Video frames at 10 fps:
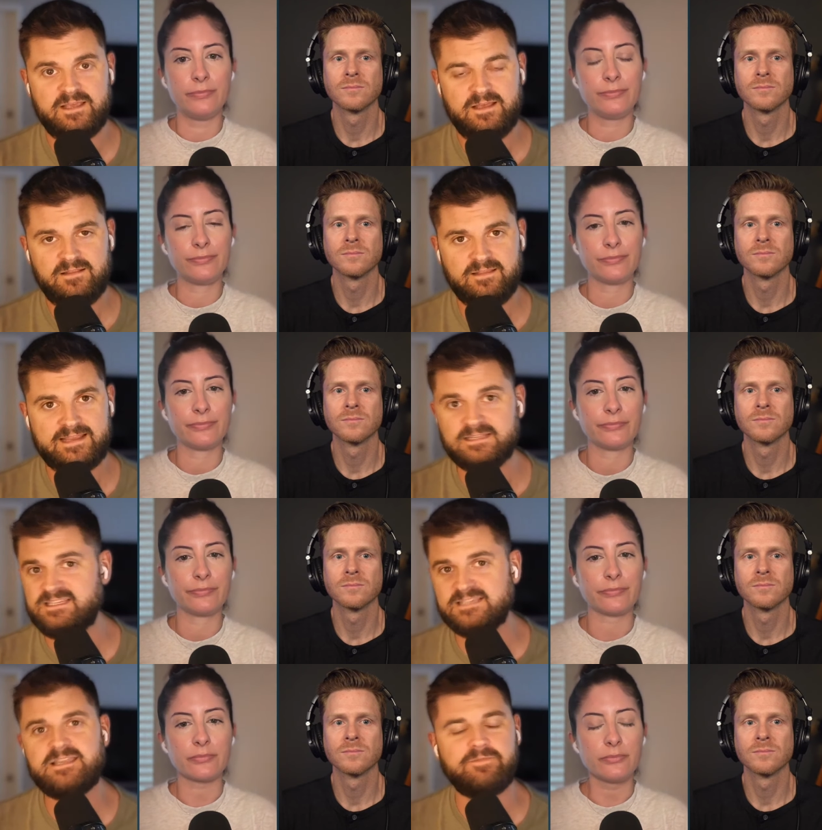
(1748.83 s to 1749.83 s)
Speaker 1: like
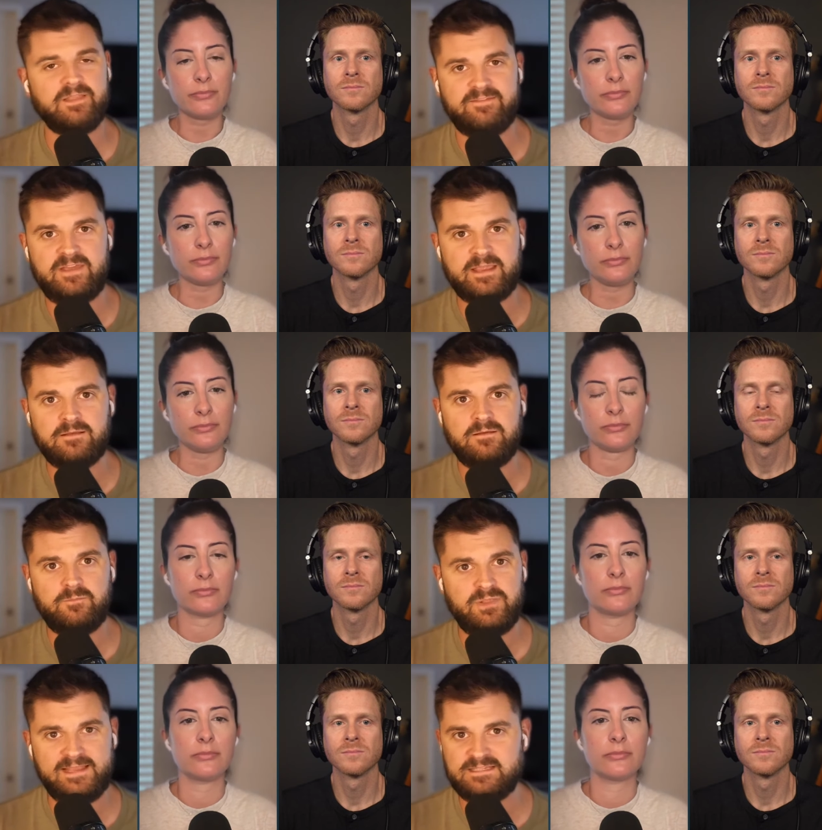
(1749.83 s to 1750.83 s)
assisted living
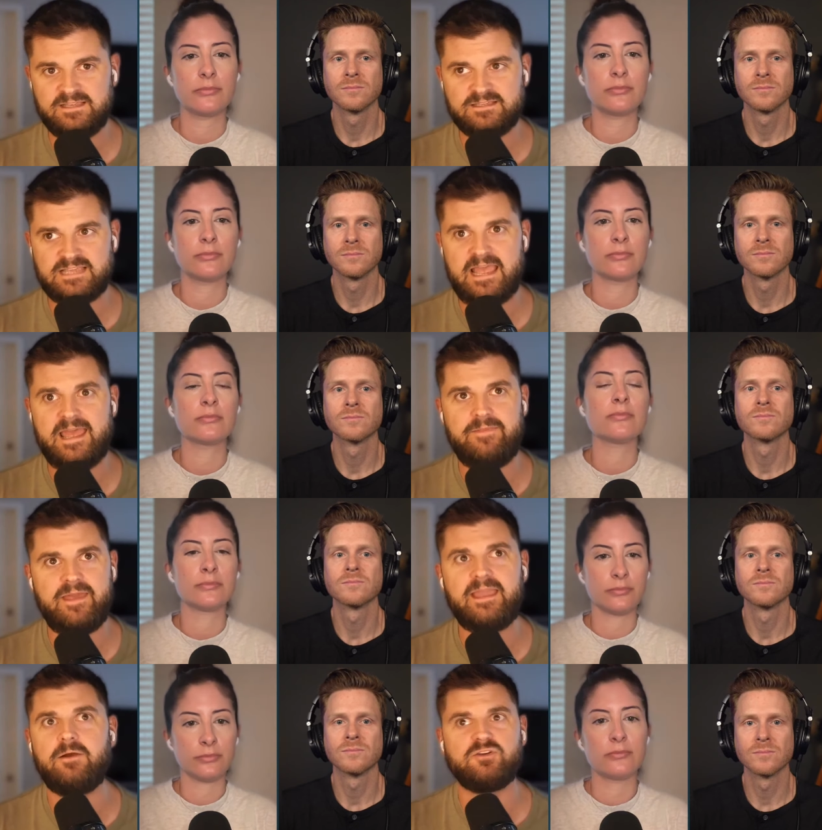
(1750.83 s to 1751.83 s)
places, and
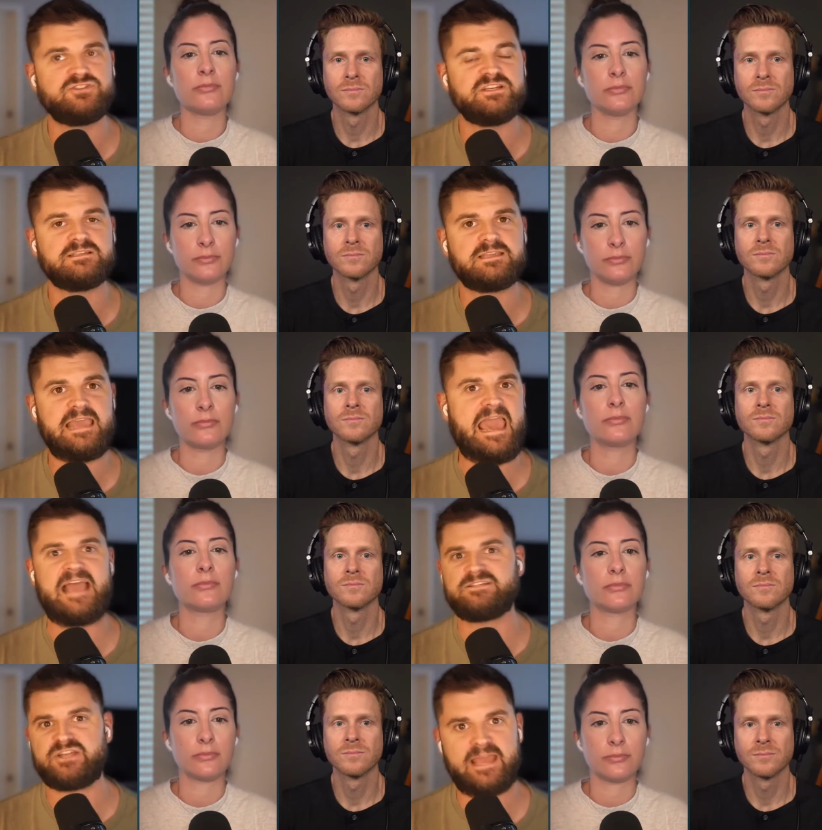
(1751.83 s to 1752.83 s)
they are just
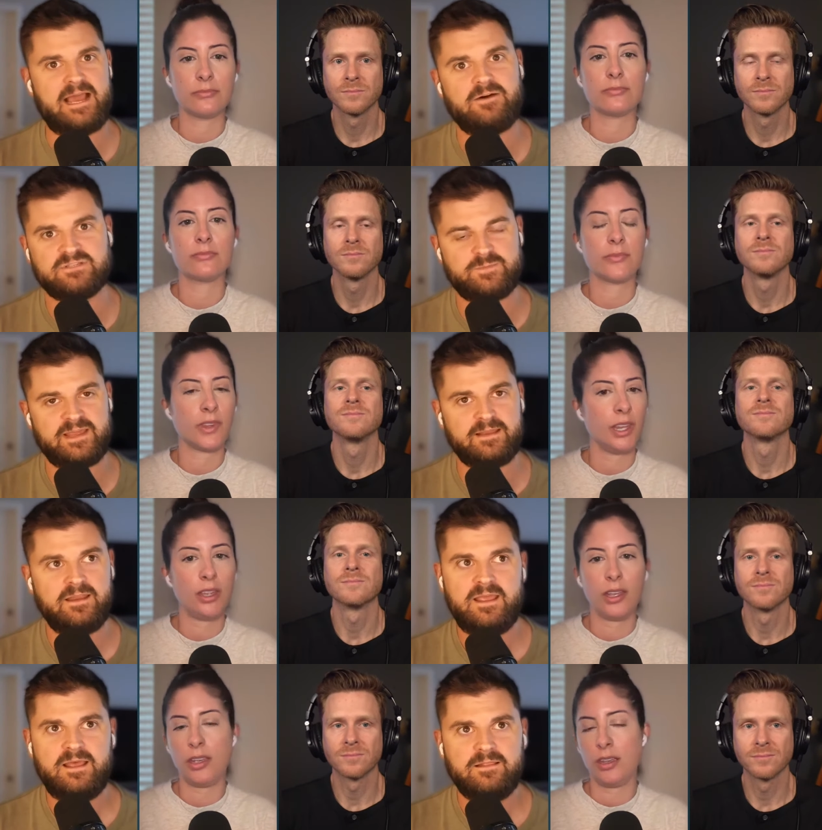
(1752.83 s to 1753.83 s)
cash cows, man.
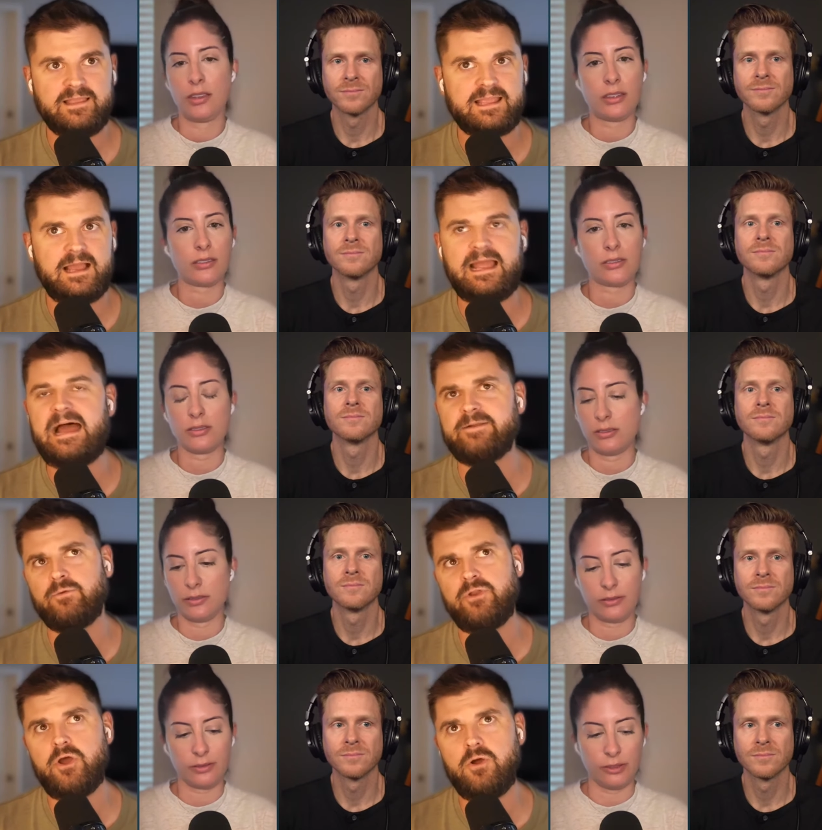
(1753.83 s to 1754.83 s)
Like, I
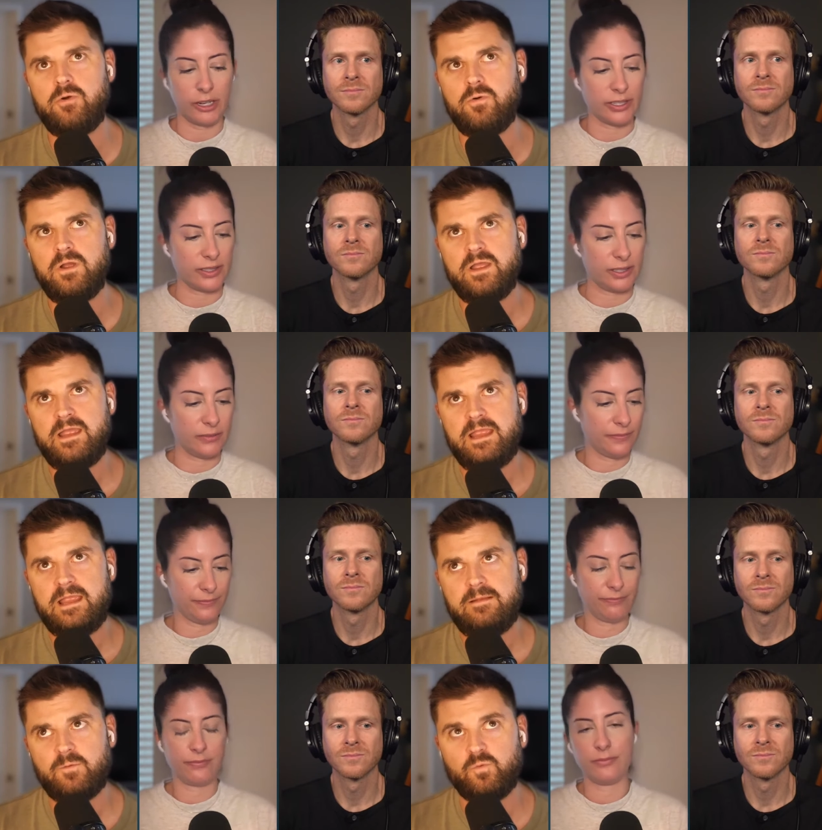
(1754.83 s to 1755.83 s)
don't know.
Speaker 2: Crazy.
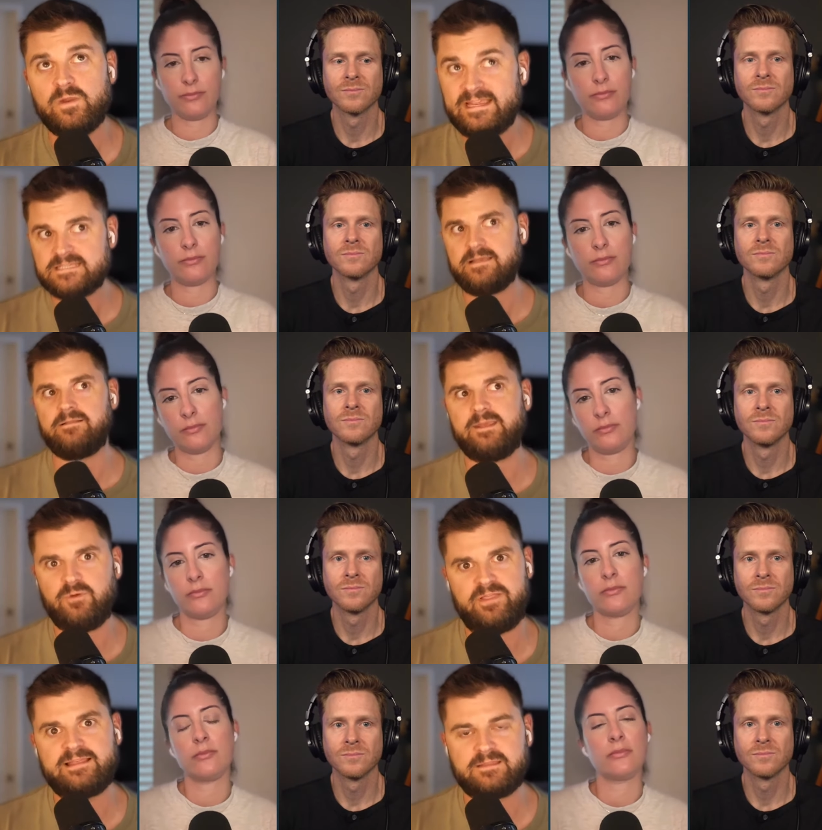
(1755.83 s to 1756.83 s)
Speaker 1: Recently
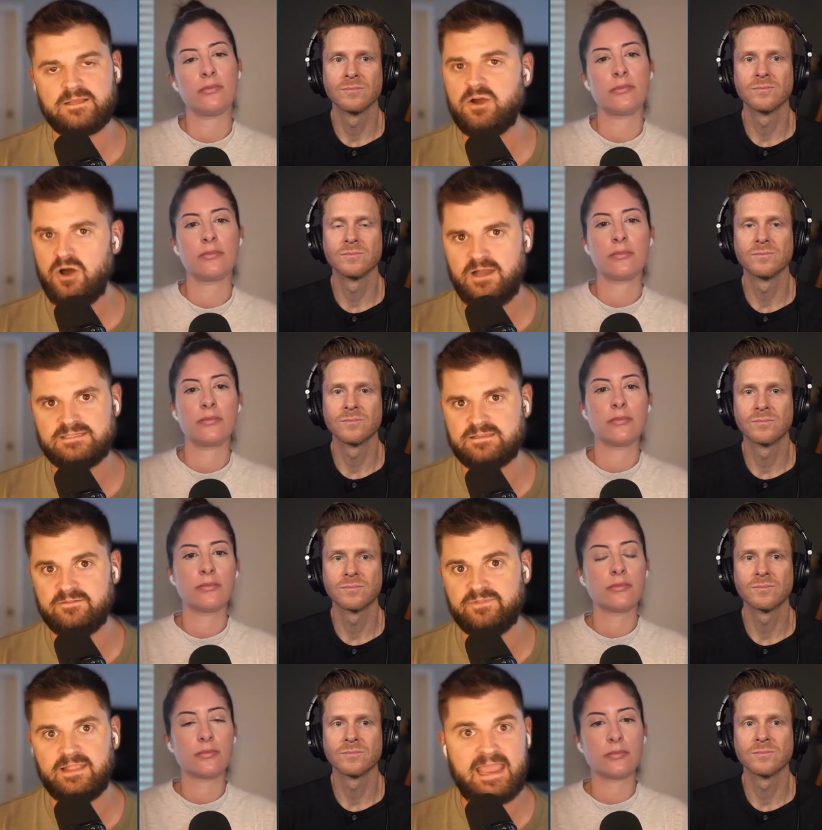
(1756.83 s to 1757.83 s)
with like the cost
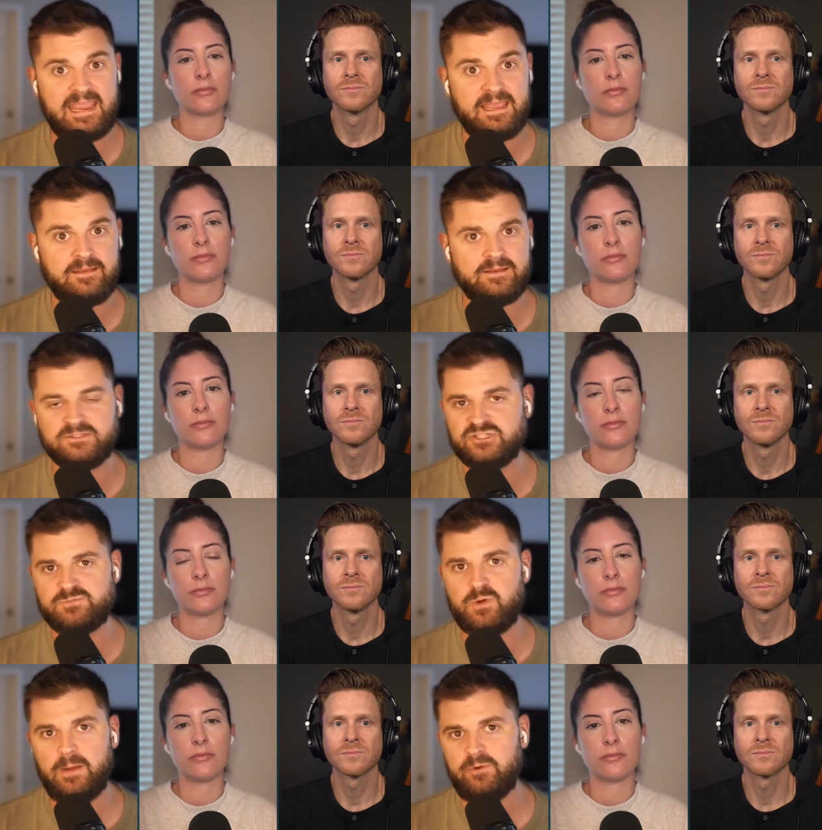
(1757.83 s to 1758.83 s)
of land and
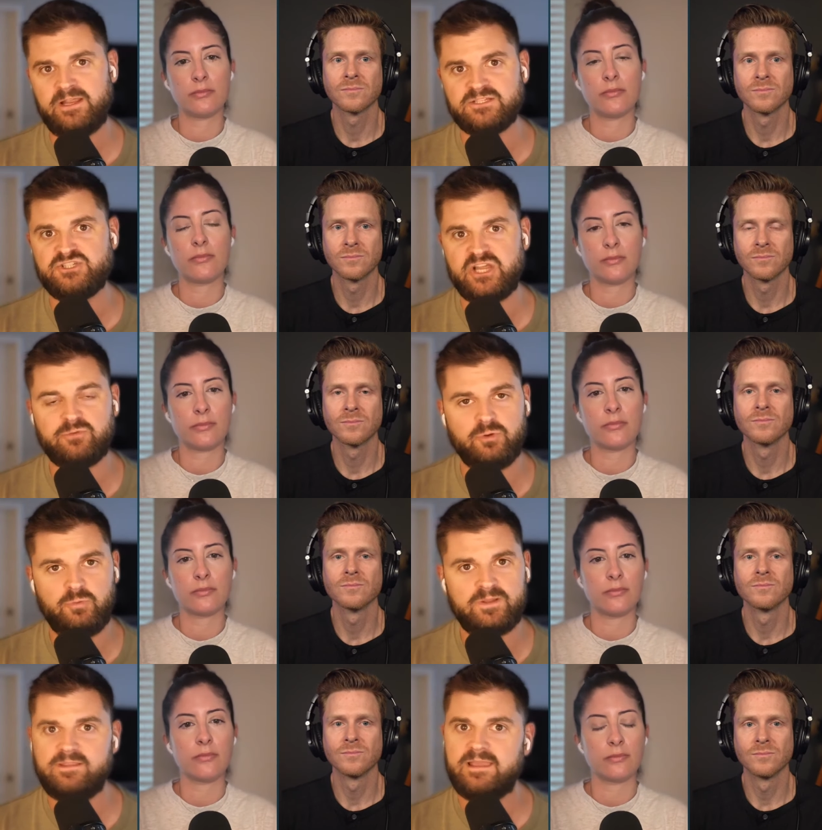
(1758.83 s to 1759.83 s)
just property in
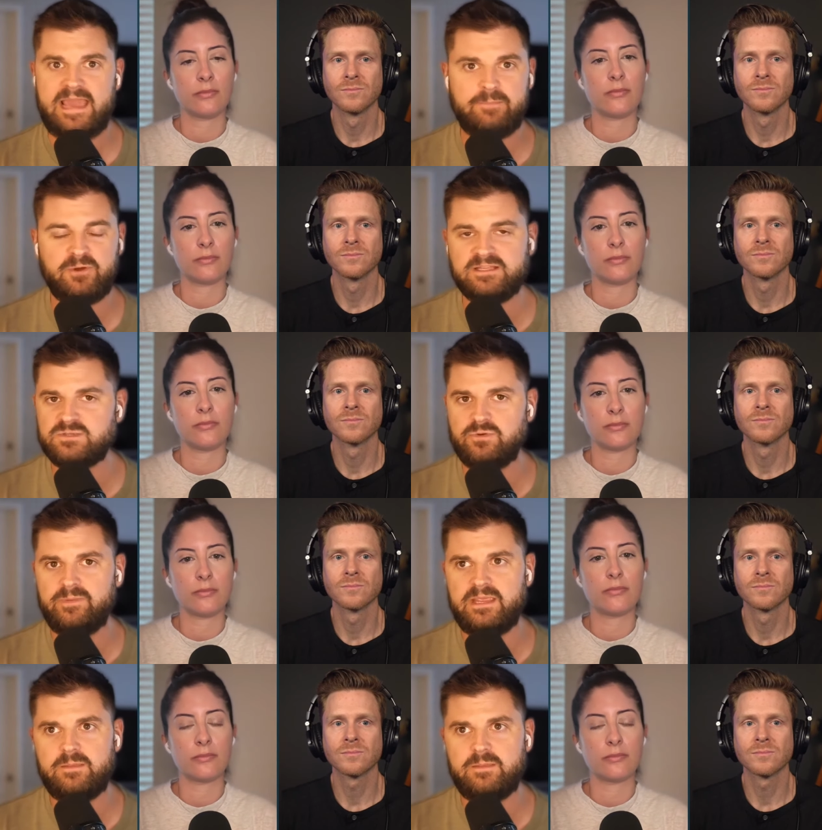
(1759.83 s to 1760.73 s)
general, what the cap rates would be.